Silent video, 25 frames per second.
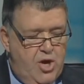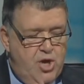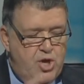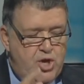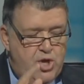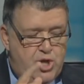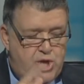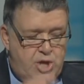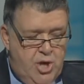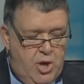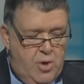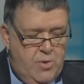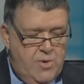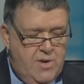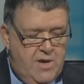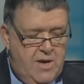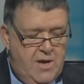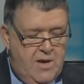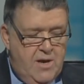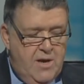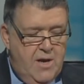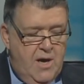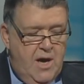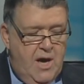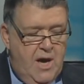
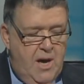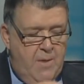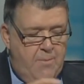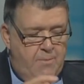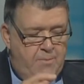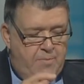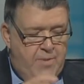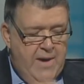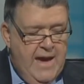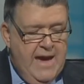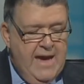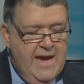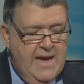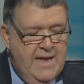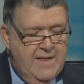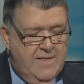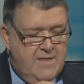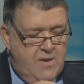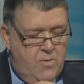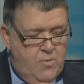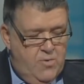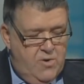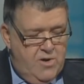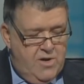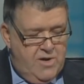Jonah obeyed
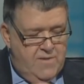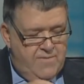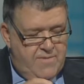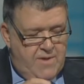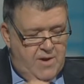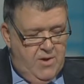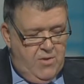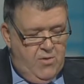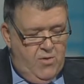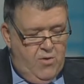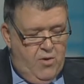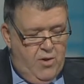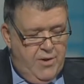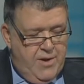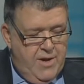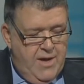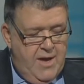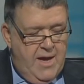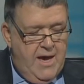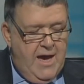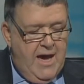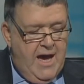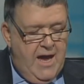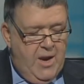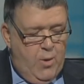the word of the Lord
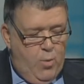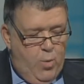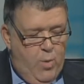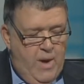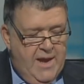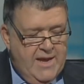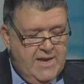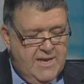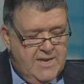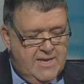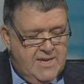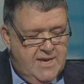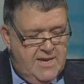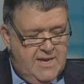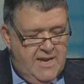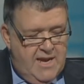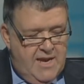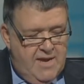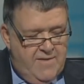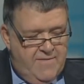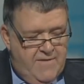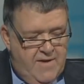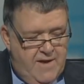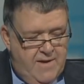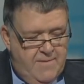and went to
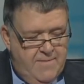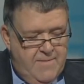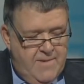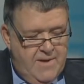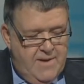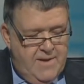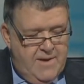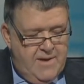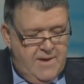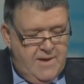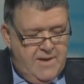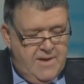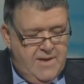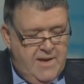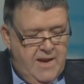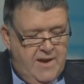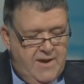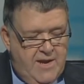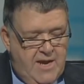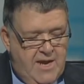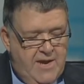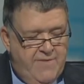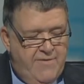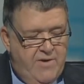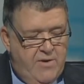Nineveh. Now,
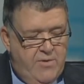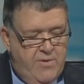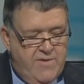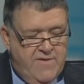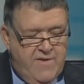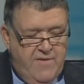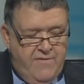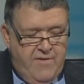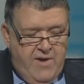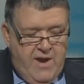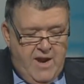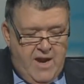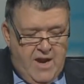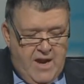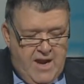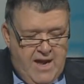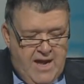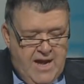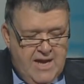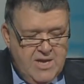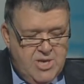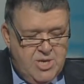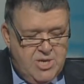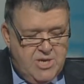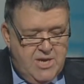Nineveh was a very
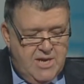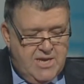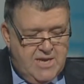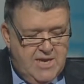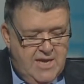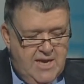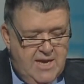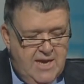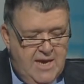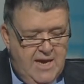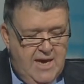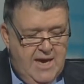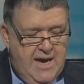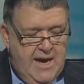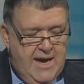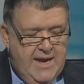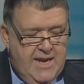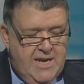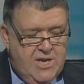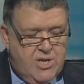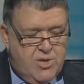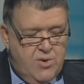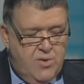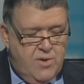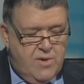large city and
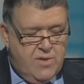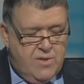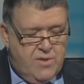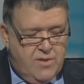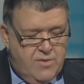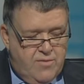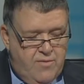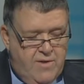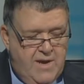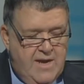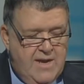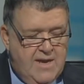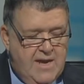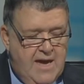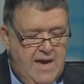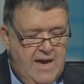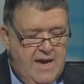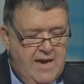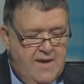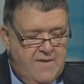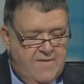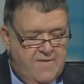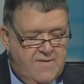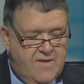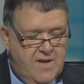it took 3
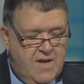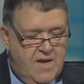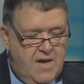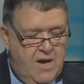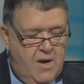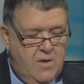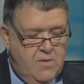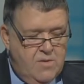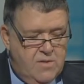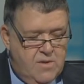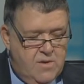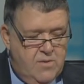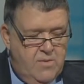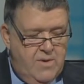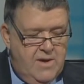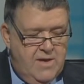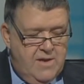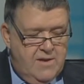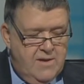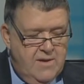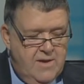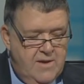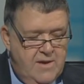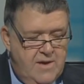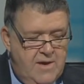days to go through
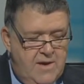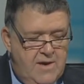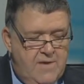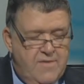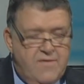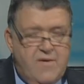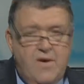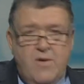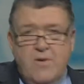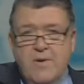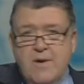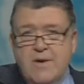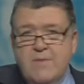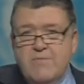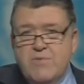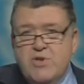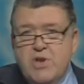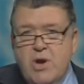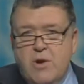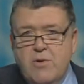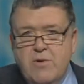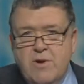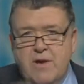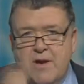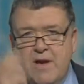it. So
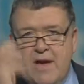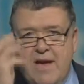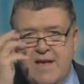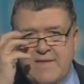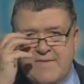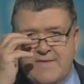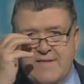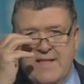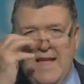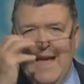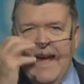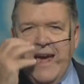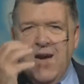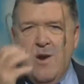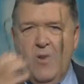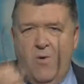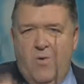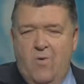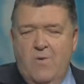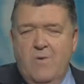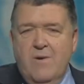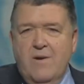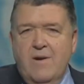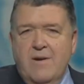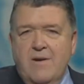Jonah has
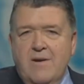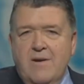now